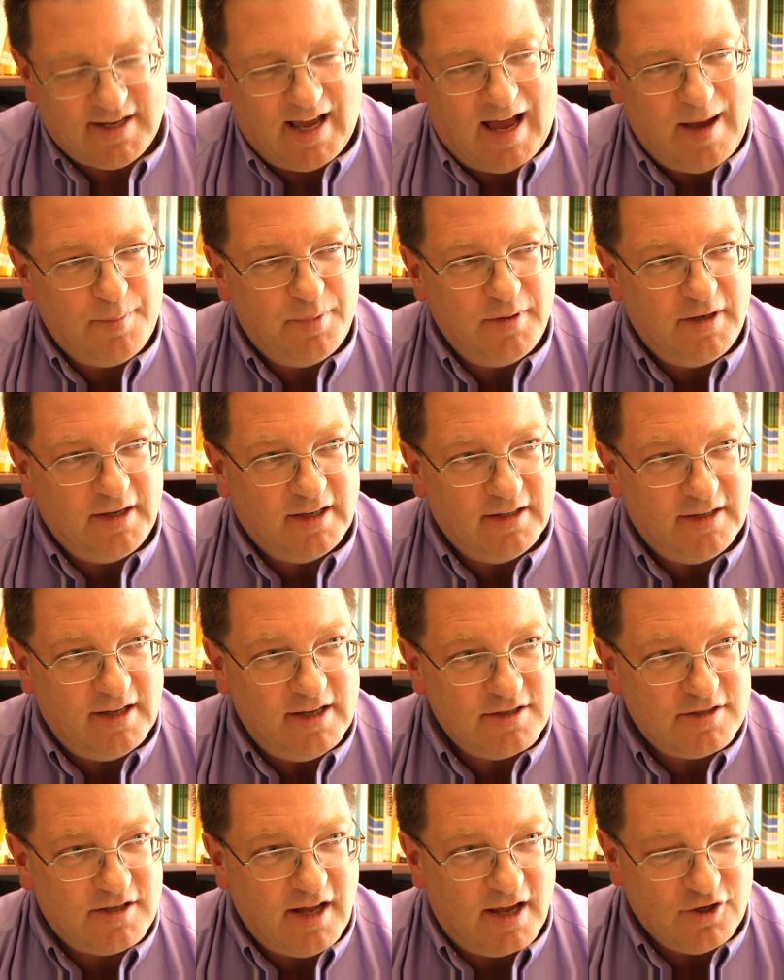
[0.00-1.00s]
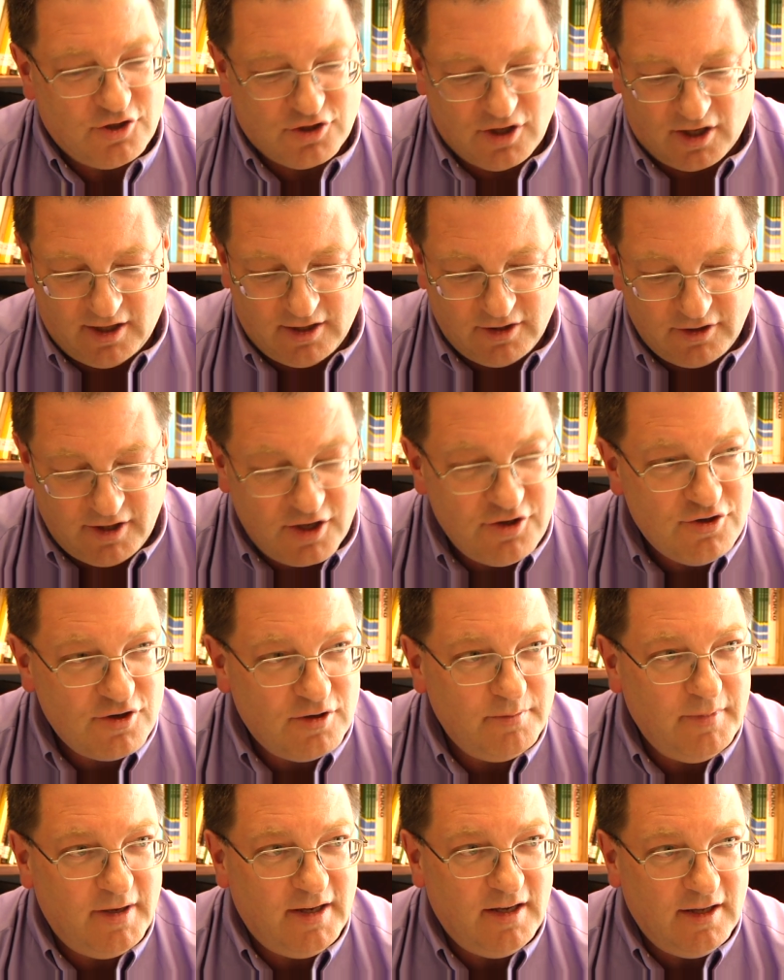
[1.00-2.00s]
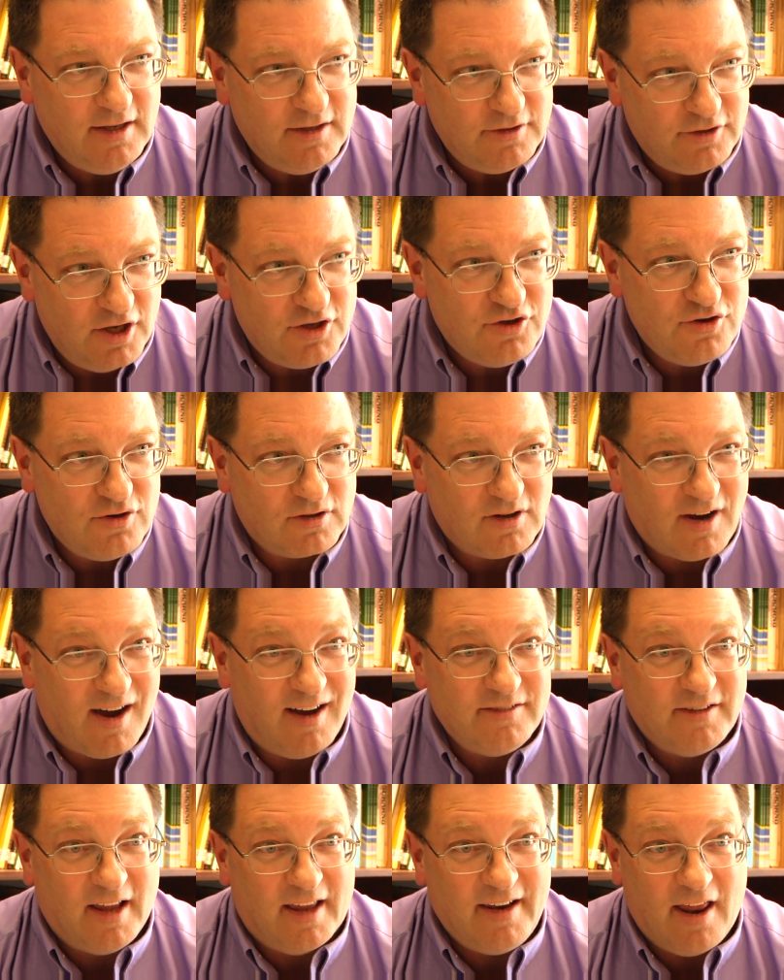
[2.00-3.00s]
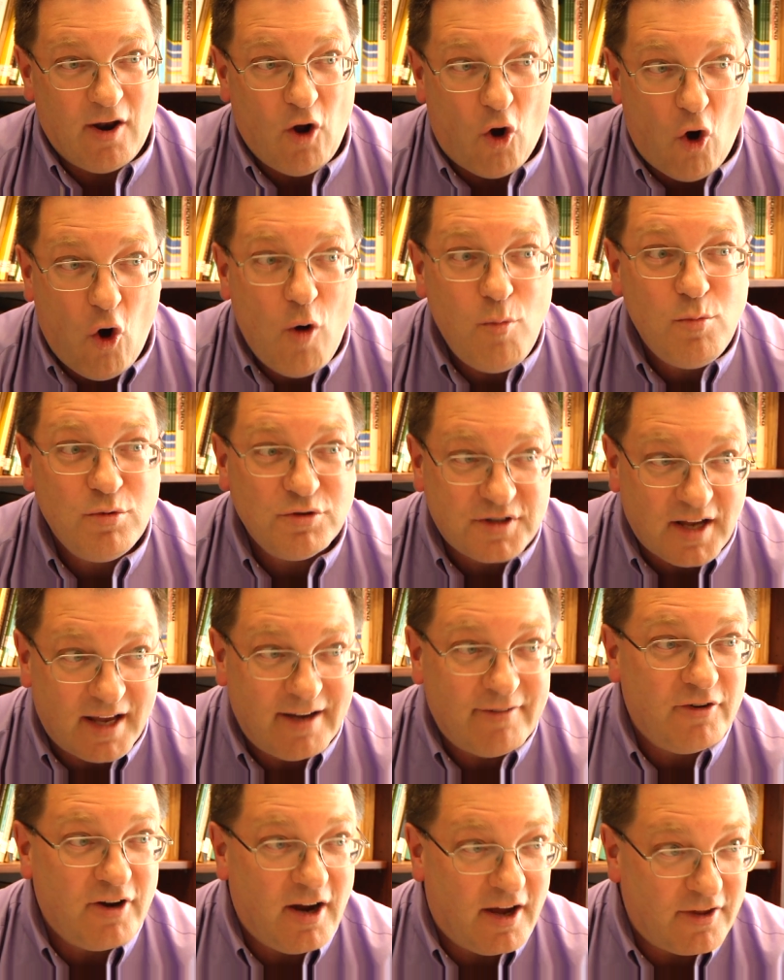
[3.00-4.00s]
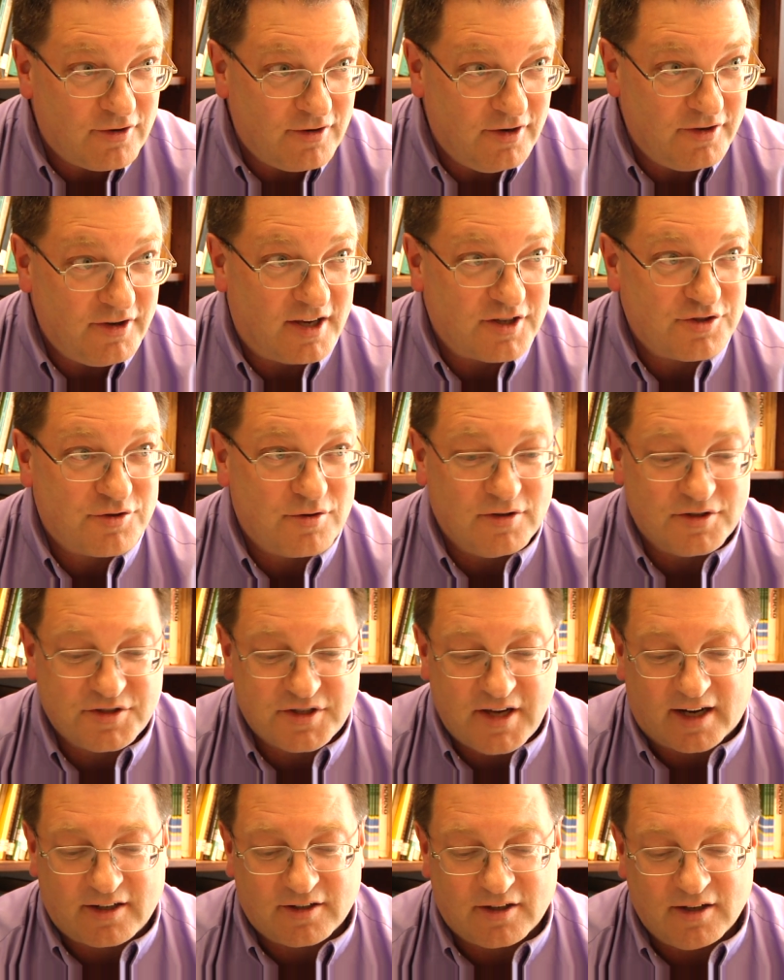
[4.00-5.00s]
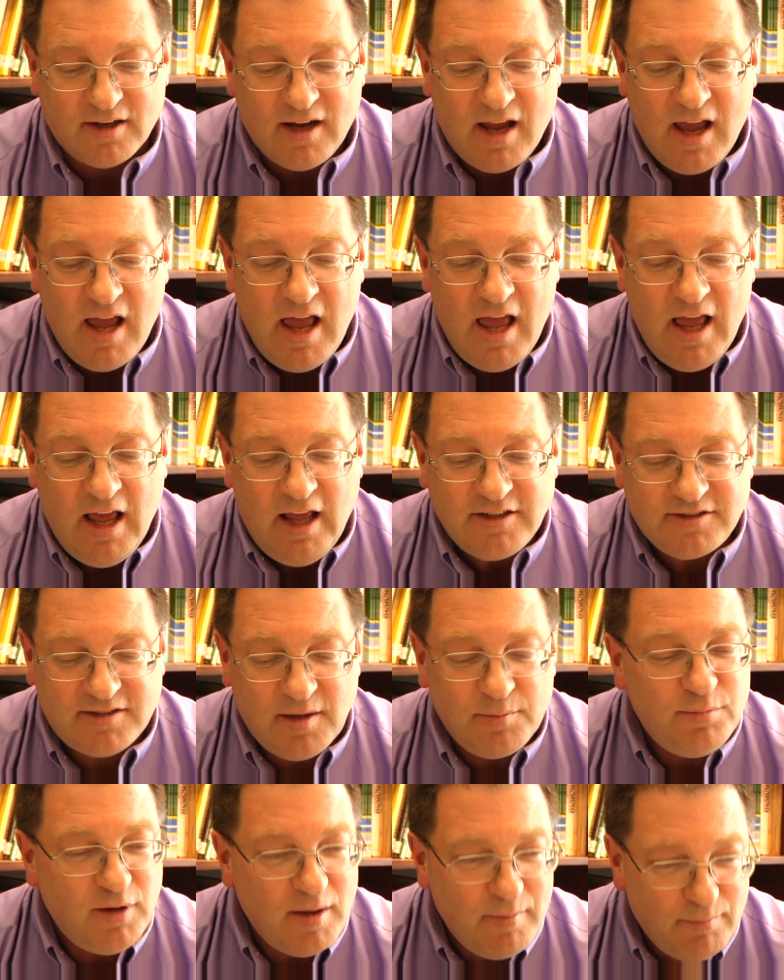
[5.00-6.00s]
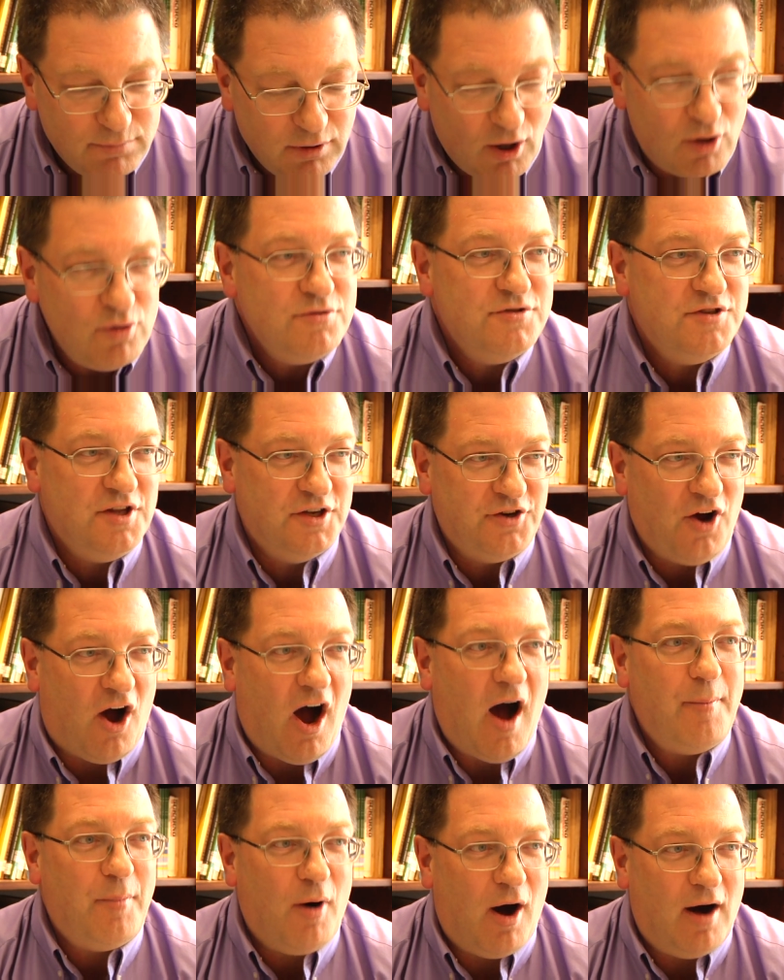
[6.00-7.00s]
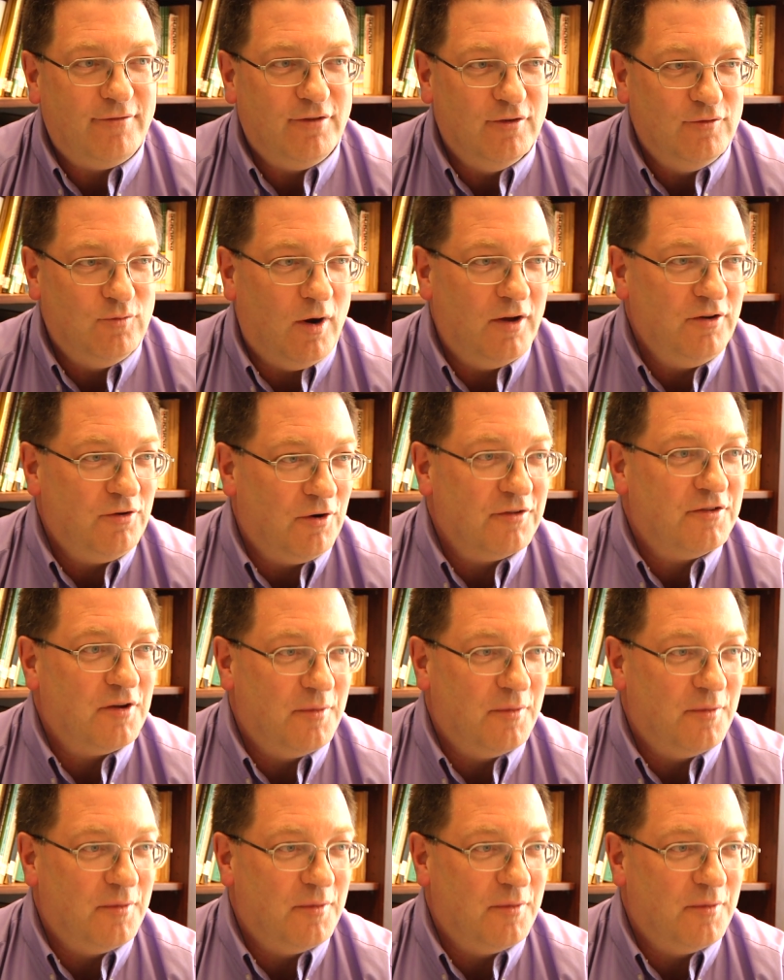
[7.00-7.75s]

happening in East Asia, in digital media, digital content, and almost every other industrial sector simply blows the top off of what North